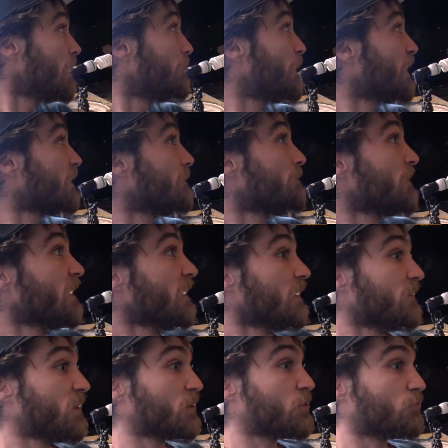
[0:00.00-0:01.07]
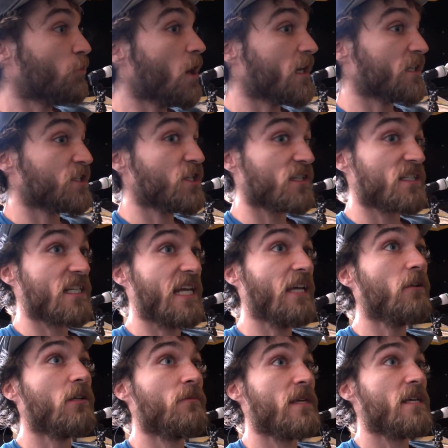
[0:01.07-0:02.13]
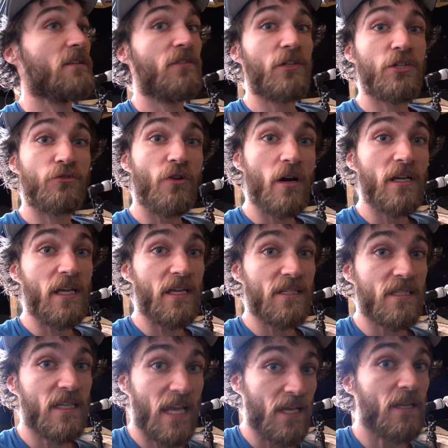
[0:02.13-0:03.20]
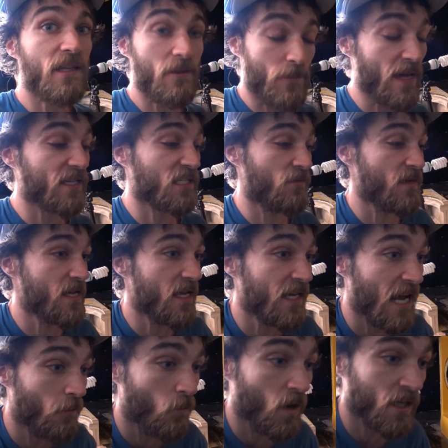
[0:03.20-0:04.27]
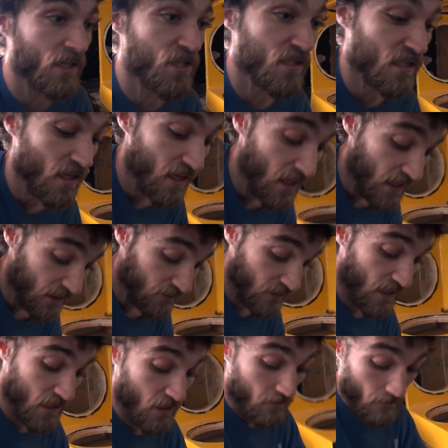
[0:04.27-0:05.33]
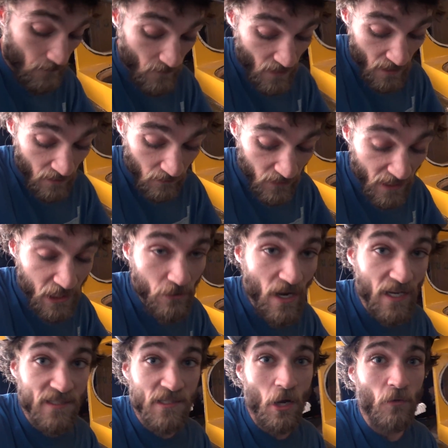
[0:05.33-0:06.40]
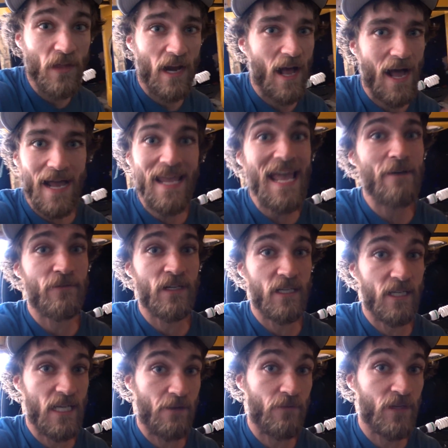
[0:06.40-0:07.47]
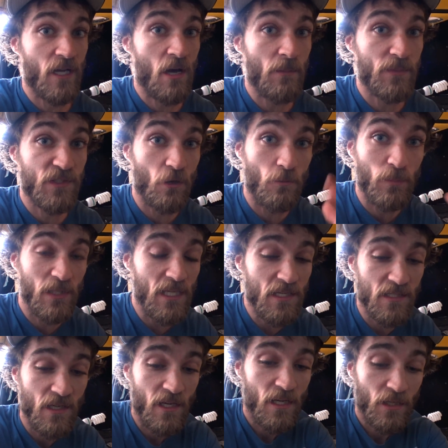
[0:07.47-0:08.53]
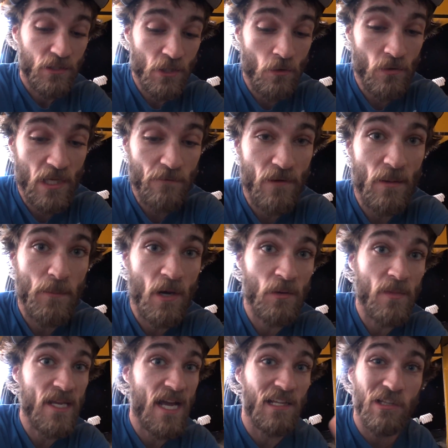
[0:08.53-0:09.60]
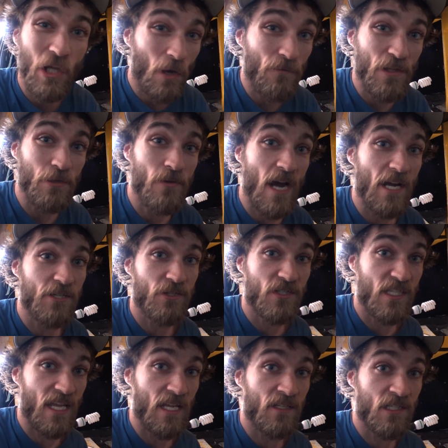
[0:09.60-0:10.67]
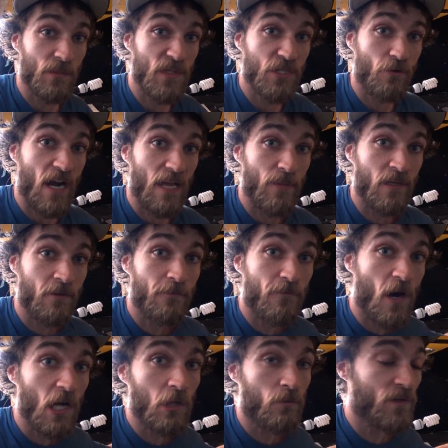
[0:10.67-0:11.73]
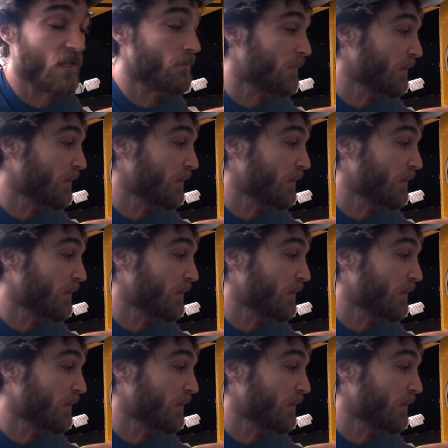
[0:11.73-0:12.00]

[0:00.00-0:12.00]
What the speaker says: but the truck is just killing me. The truck is getting the best of me, and I want to just let you guys know that I haven't given up, so please don't give up on me. I love that you guys are staying subscribing, following the